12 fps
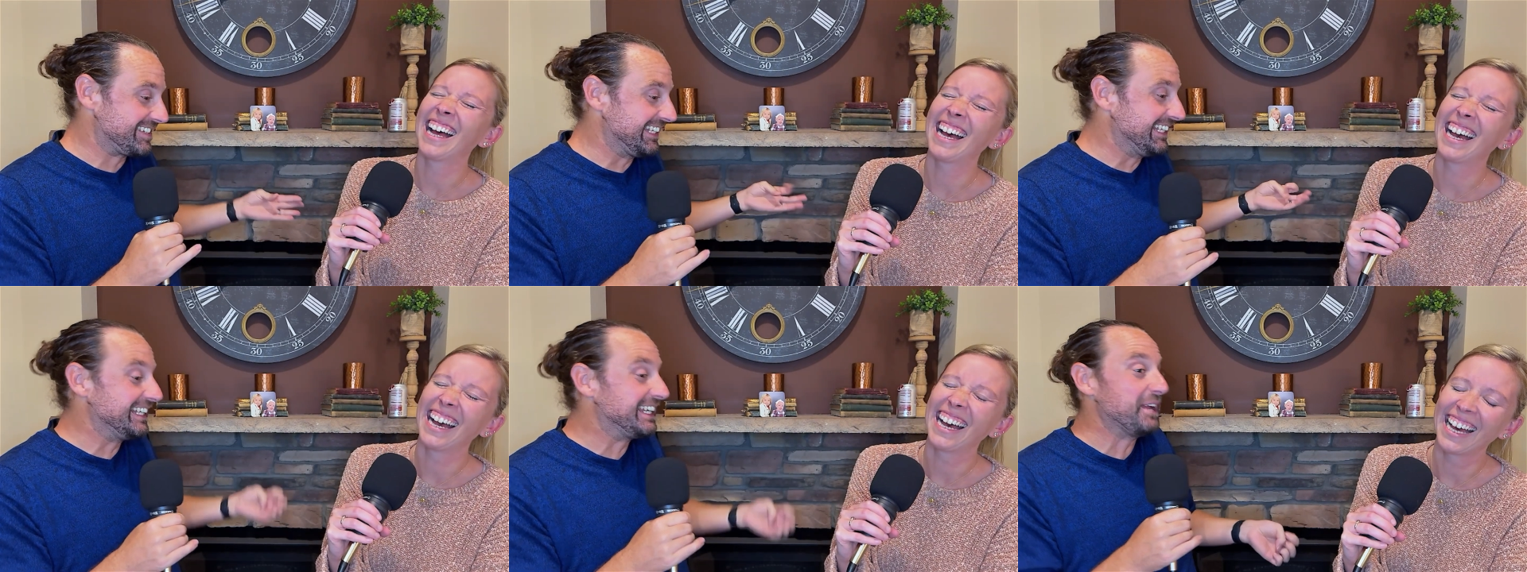Speaker 1: and
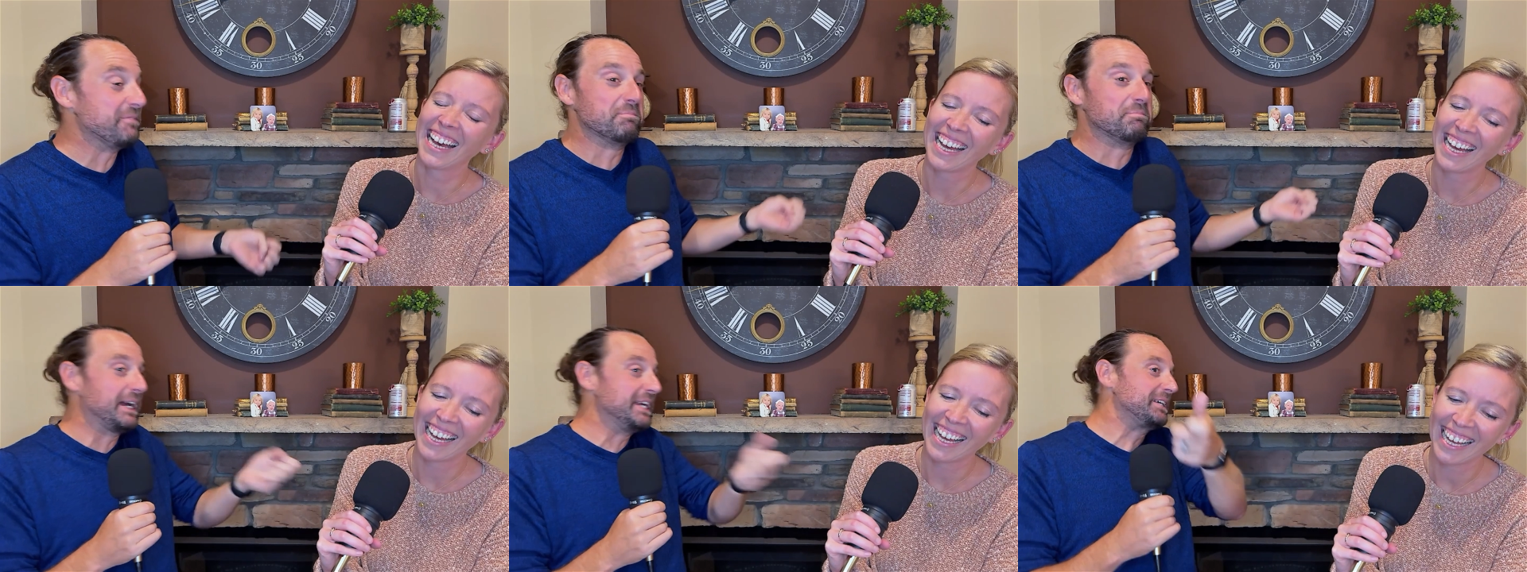he came
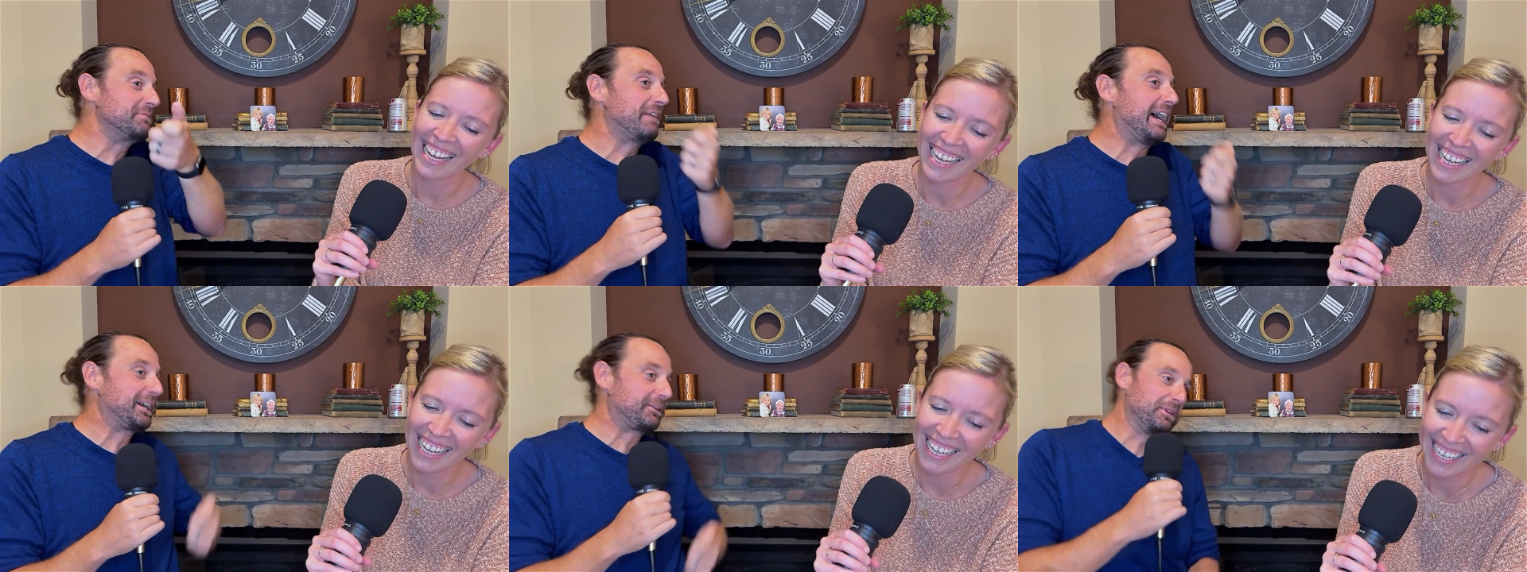biking
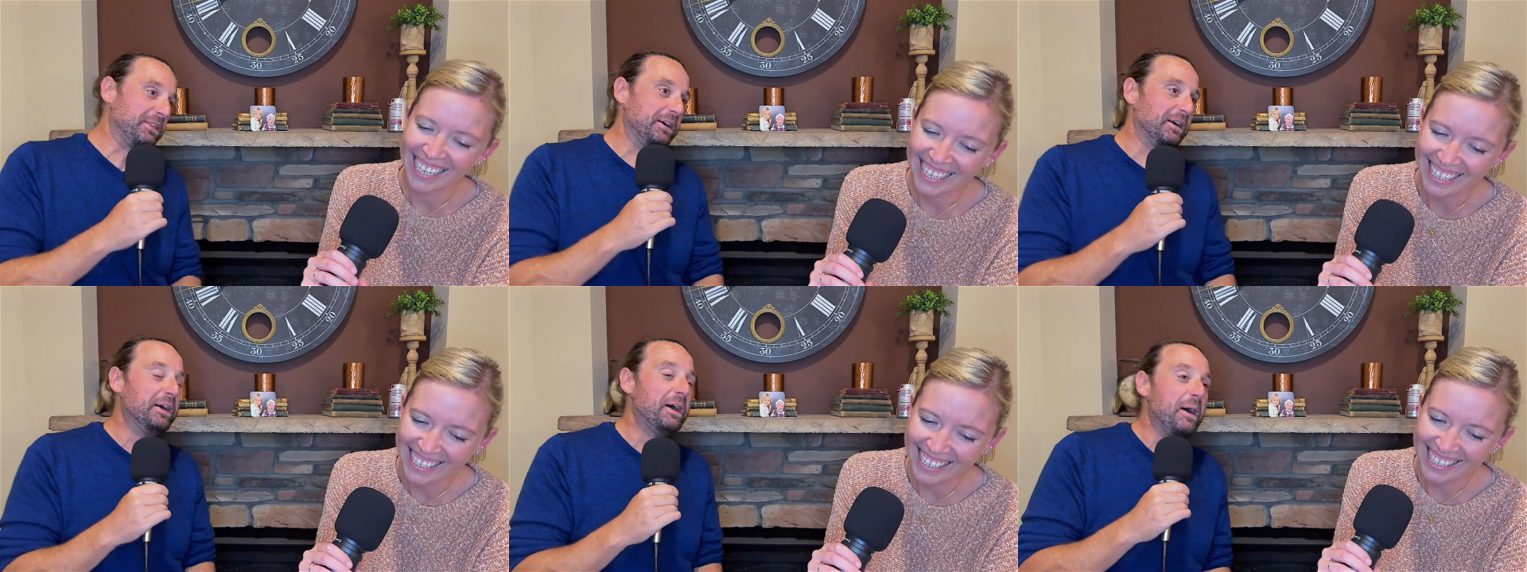back with
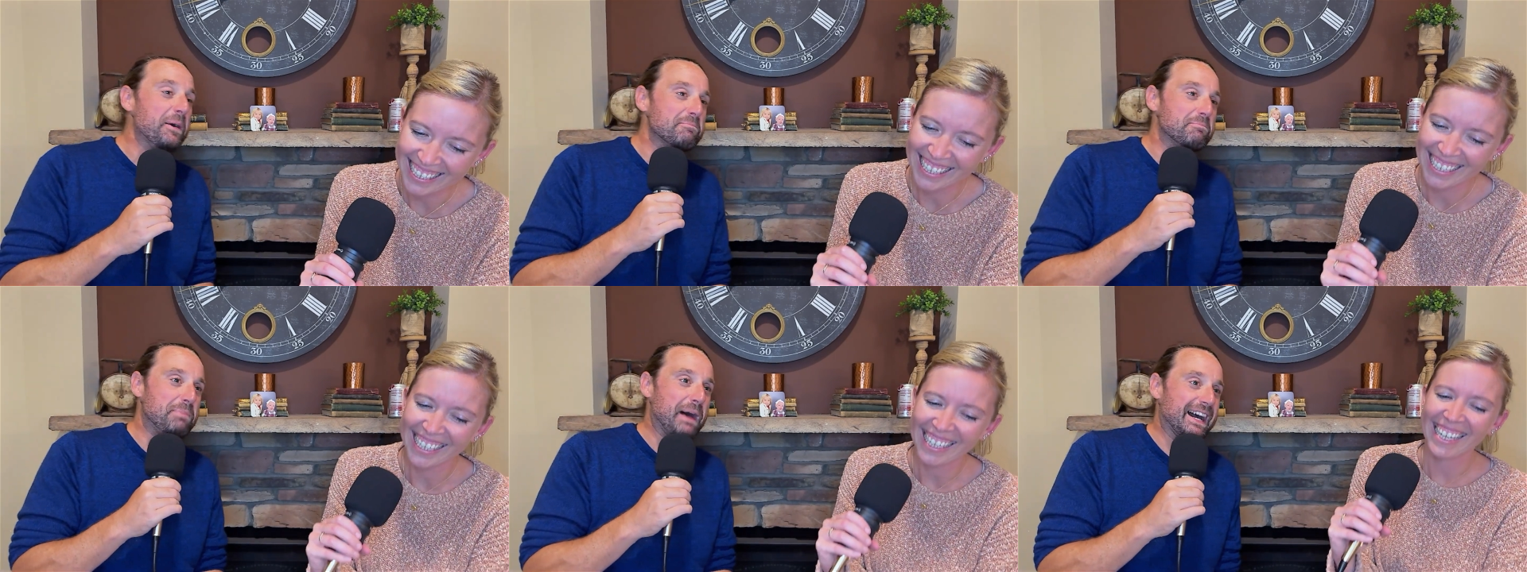a
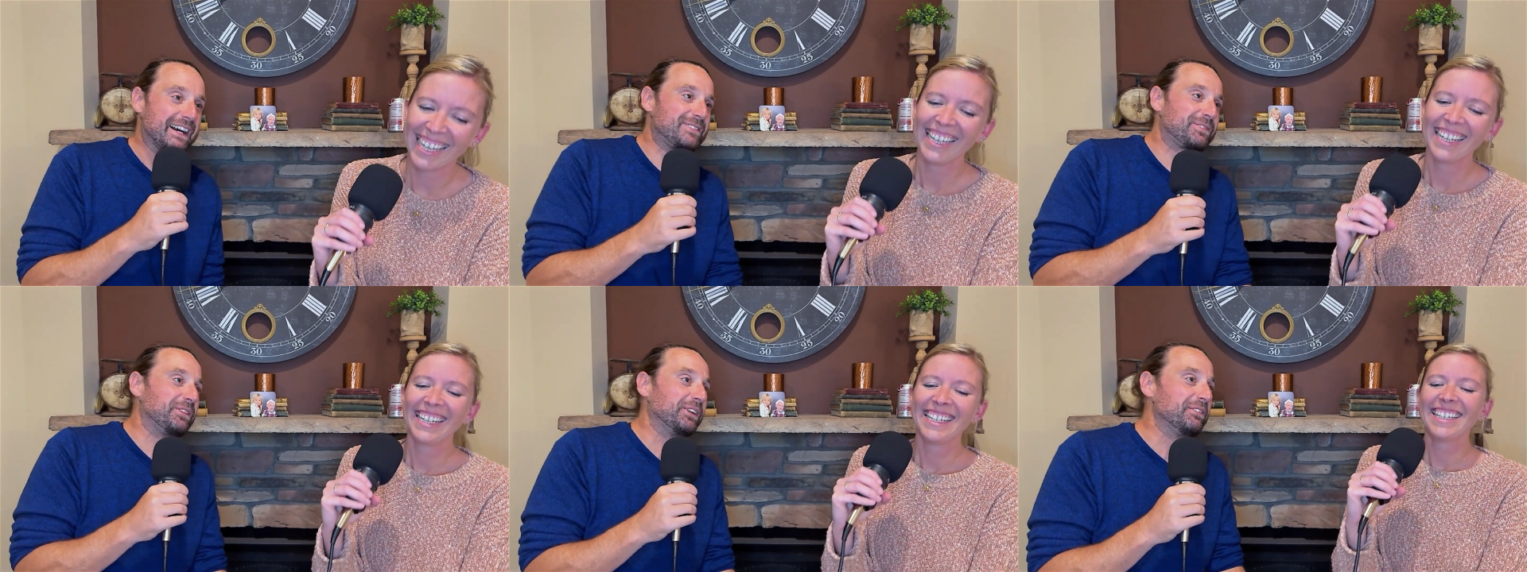
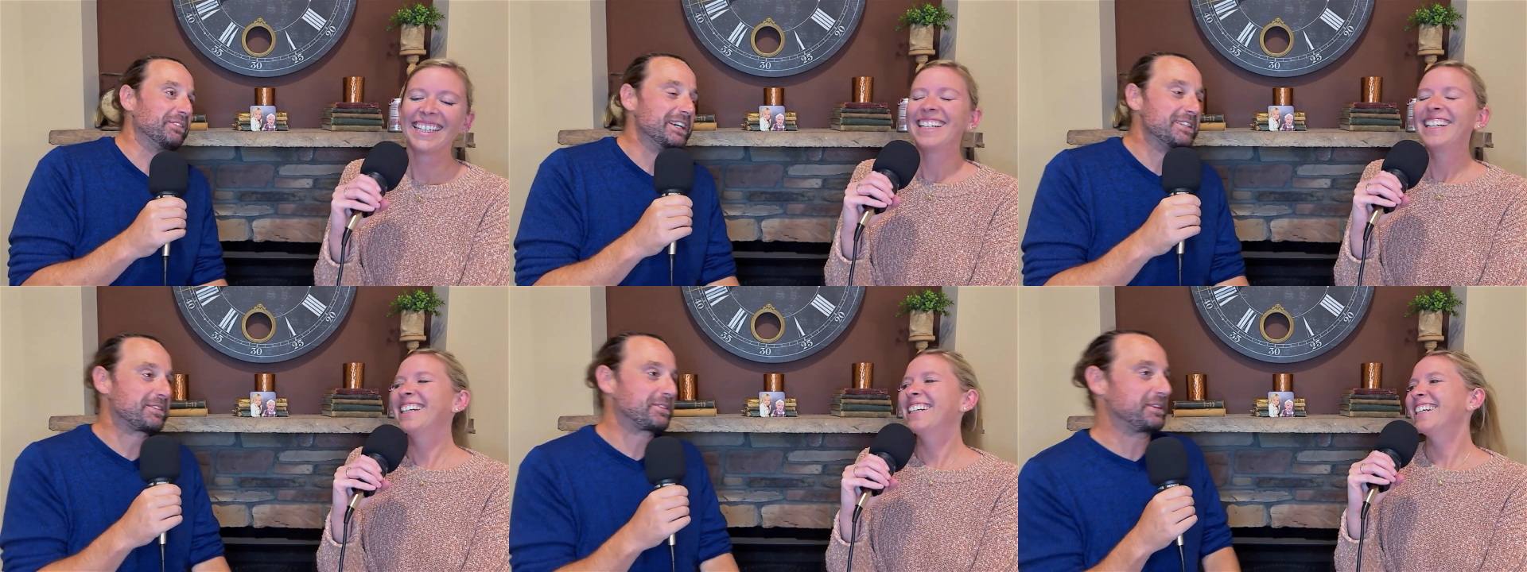box full of
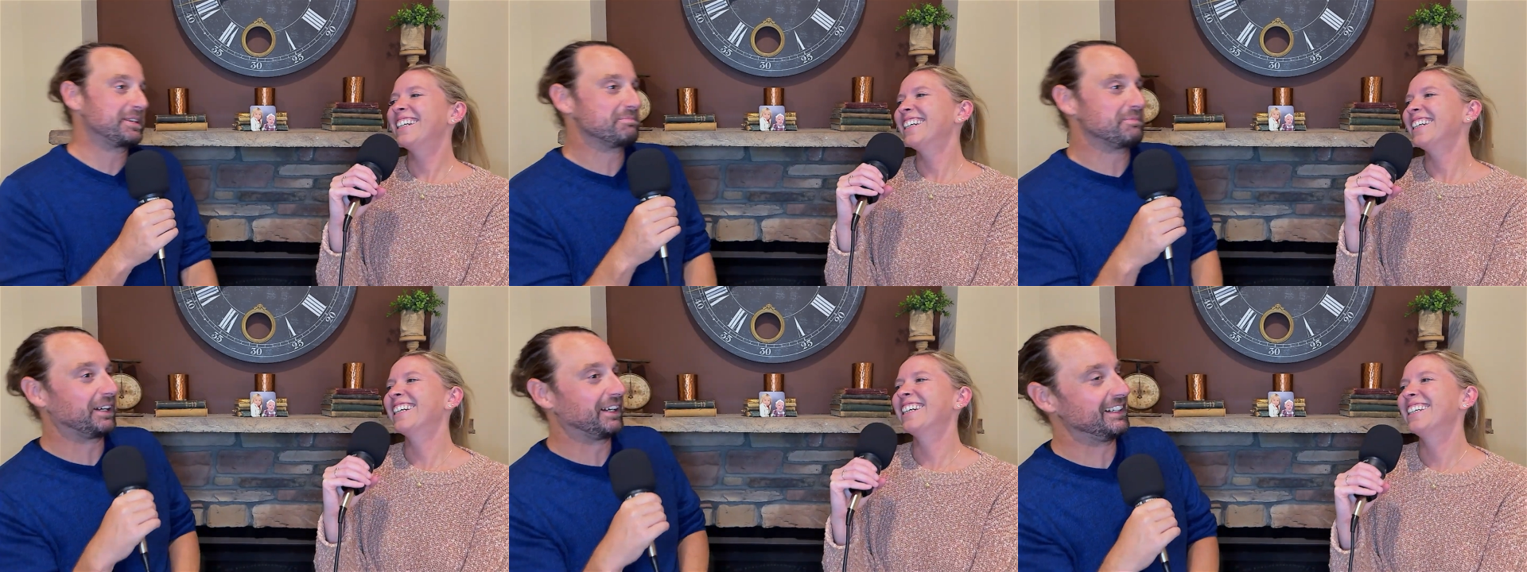ice cream
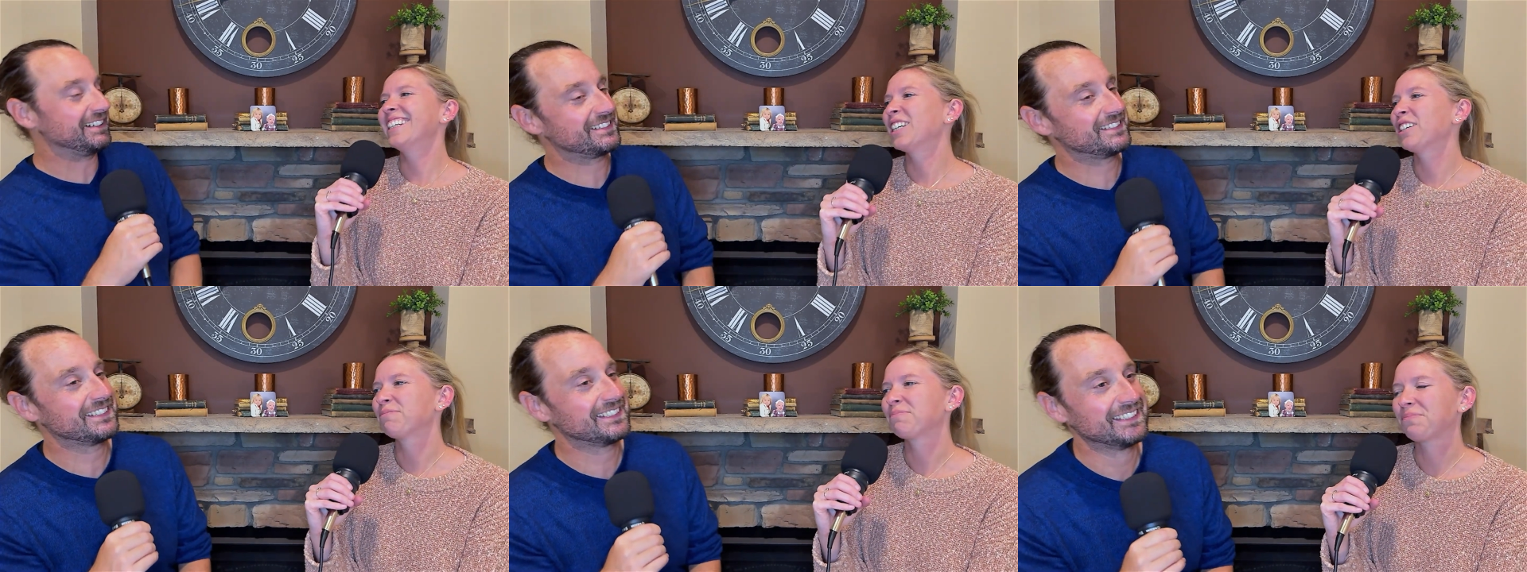oh.
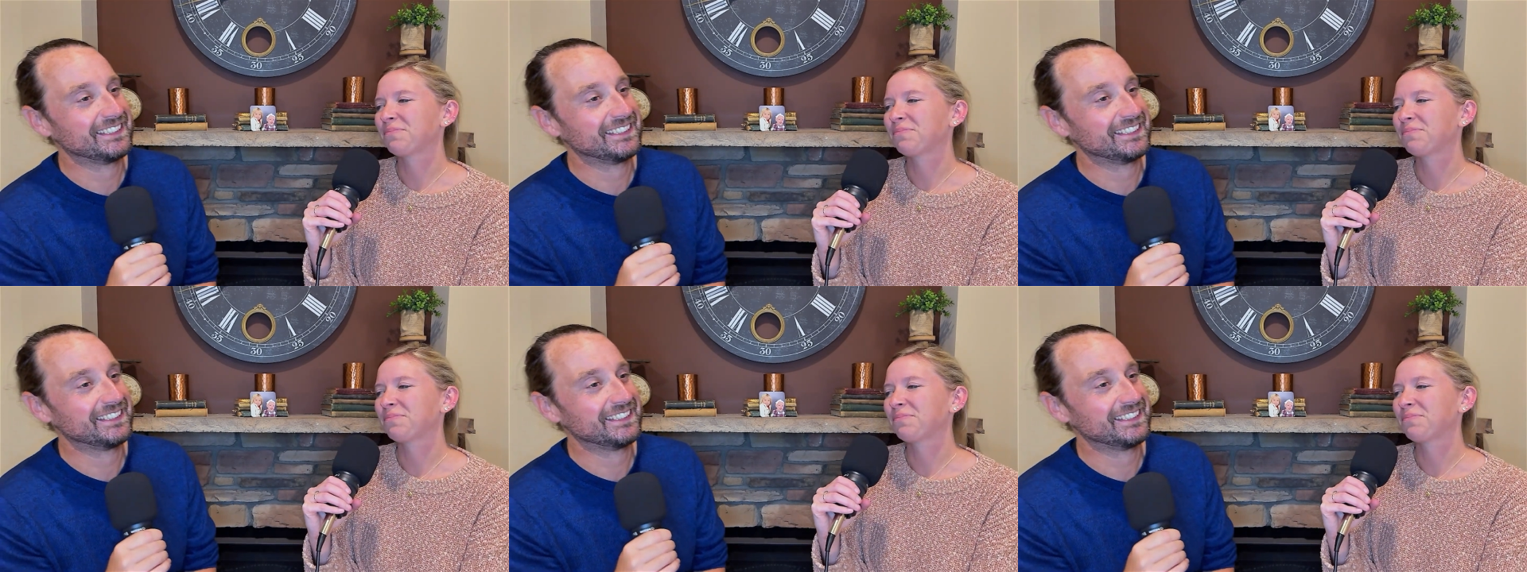bars.